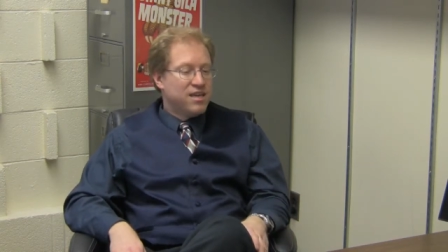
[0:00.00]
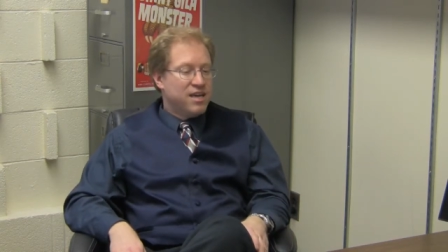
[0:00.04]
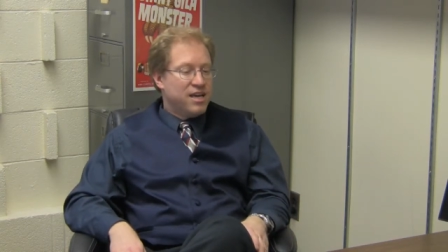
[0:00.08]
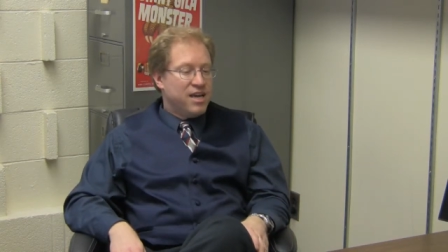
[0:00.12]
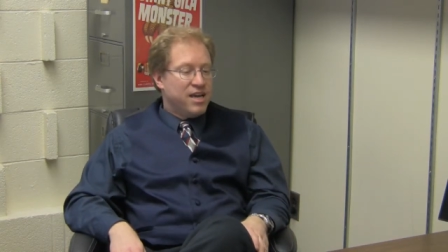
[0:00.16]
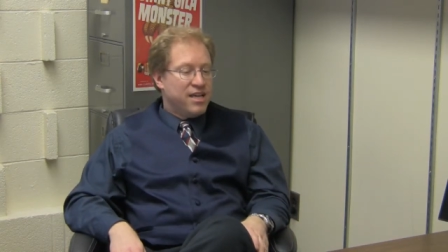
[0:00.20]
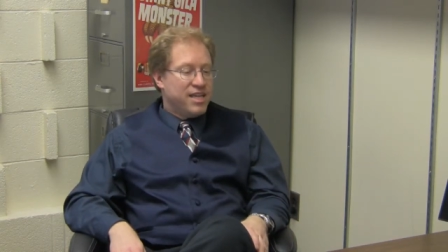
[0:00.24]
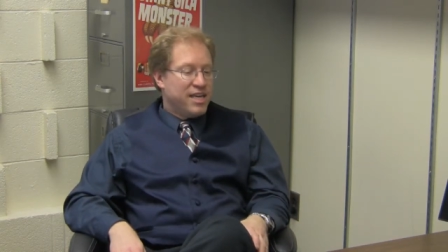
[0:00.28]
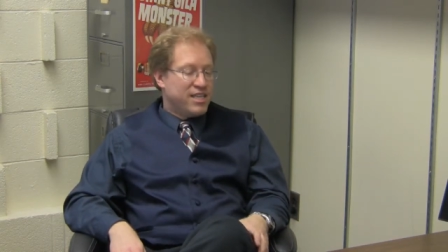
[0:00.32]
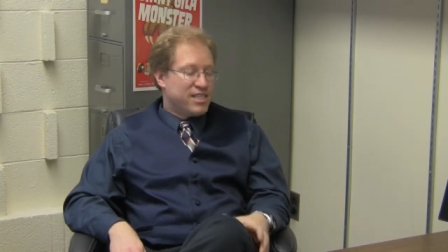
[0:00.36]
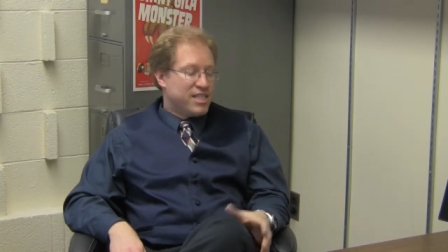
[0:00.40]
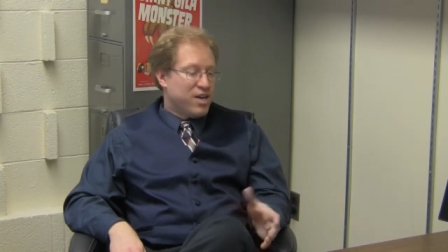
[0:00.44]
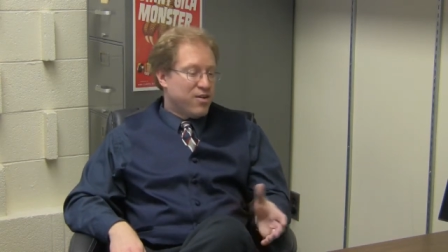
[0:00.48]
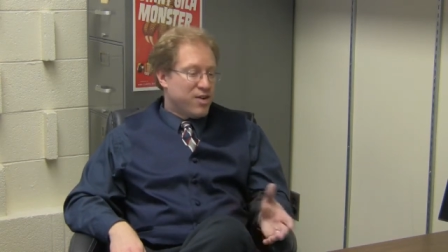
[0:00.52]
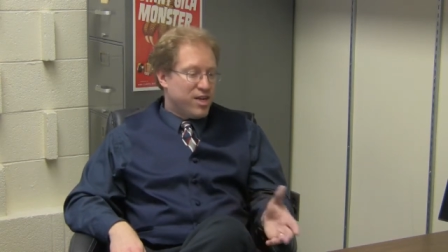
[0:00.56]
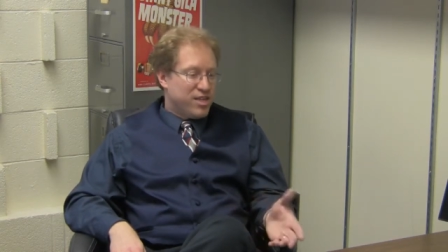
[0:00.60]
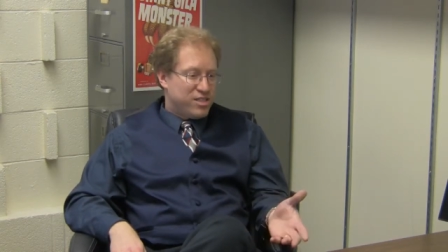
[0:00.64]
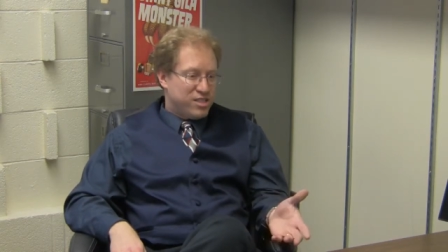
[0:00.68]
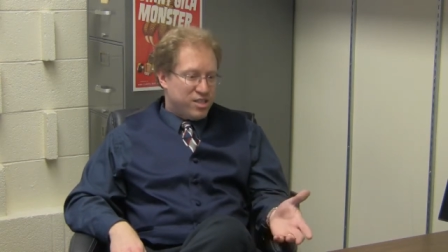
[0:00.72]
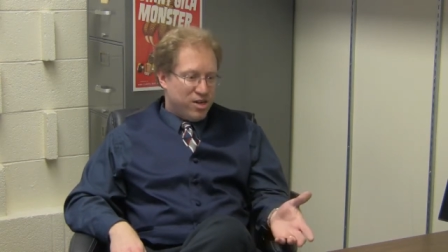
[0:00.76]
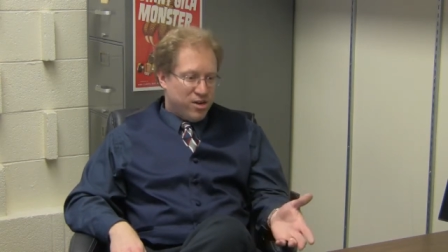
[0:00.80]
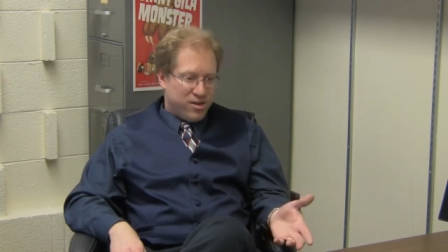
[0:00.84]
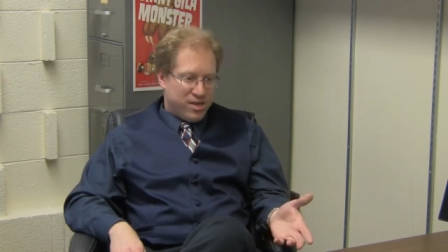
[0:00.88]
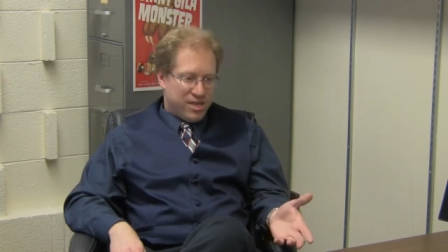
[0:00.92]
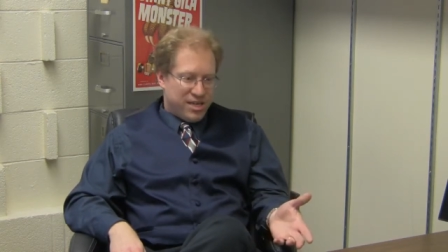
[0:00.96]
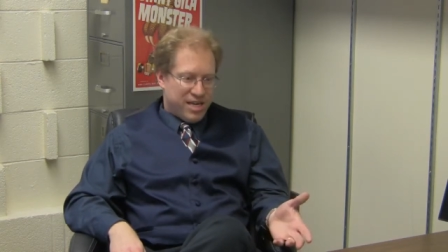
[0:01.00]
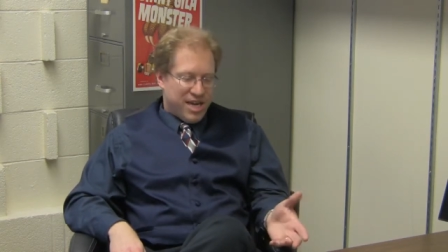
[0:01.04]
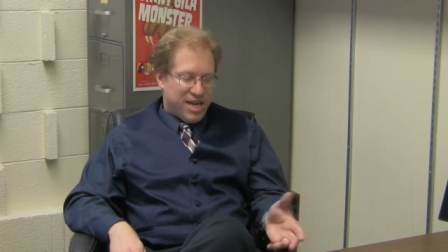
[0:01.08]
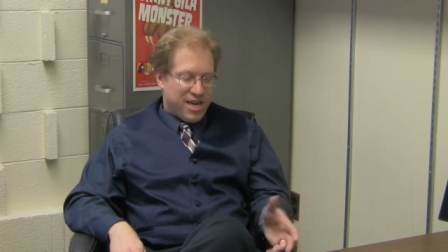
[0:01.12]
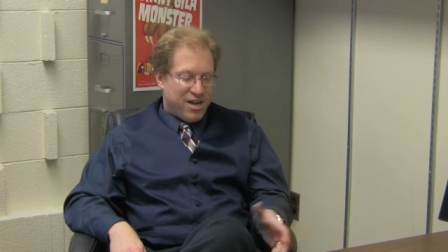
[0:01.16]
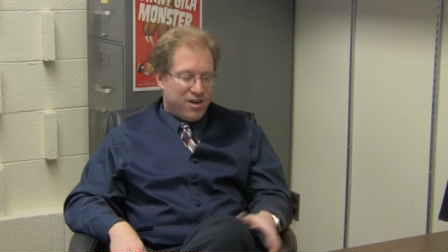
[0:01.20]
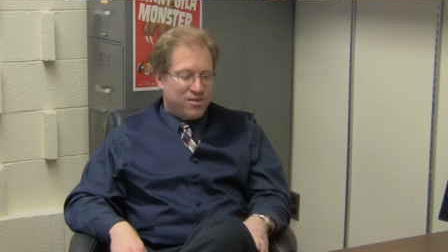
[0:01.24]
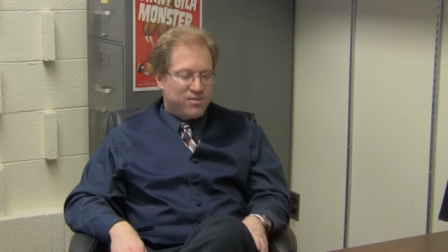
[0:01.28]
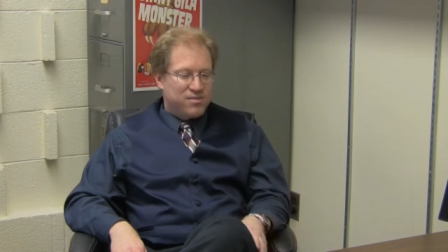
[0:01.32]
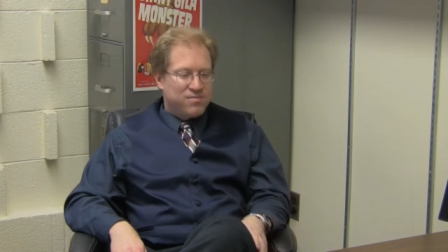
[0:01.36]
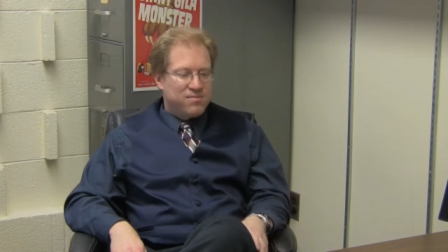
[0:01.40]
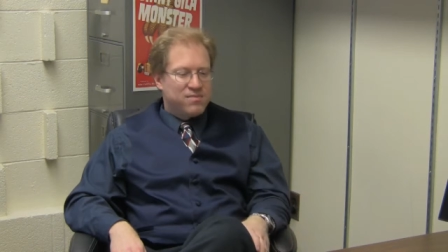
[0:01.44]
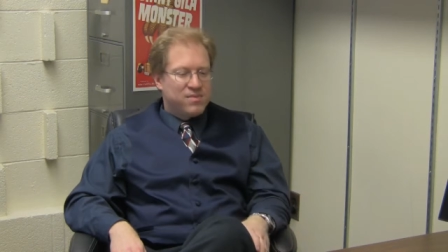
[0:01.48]
And that's how I started
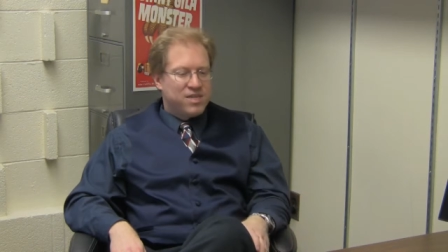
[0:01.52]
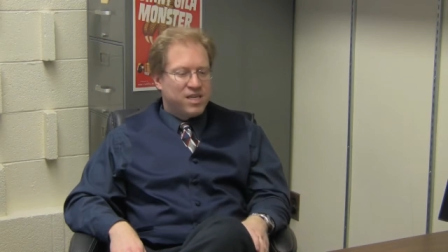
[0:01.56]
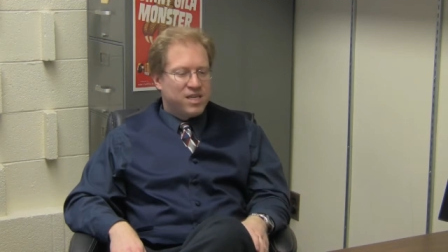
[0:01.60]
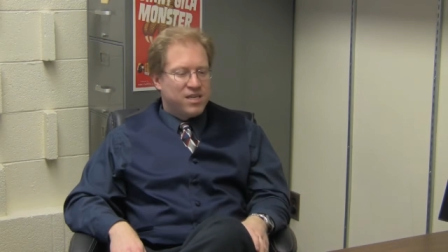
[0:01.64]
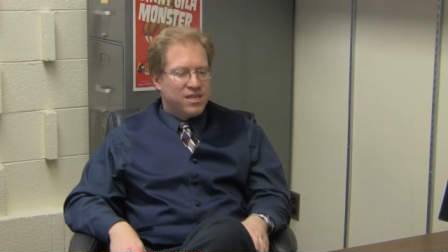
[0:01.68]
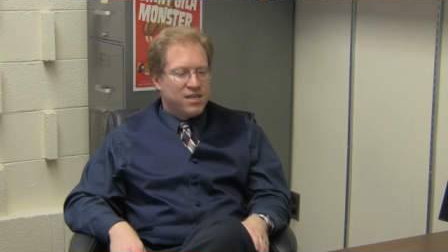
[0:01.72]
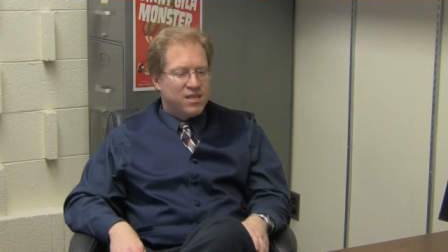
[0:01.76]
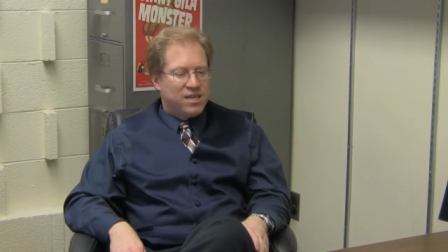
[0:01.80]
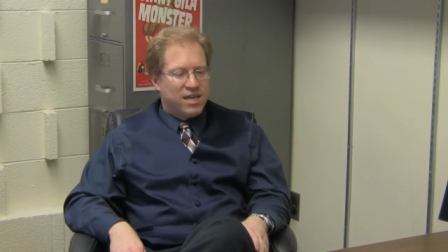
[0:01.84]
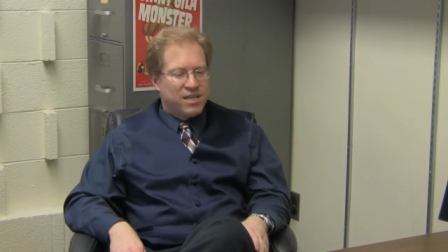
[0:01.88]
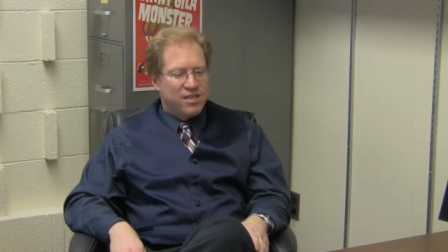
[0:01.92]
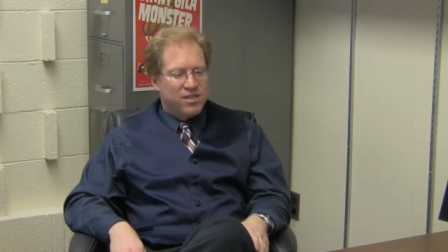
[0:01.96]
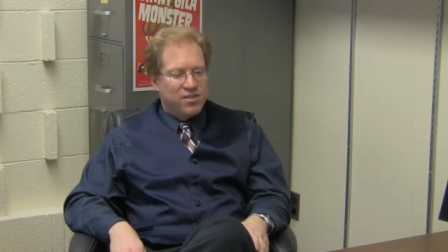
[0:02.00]
out. I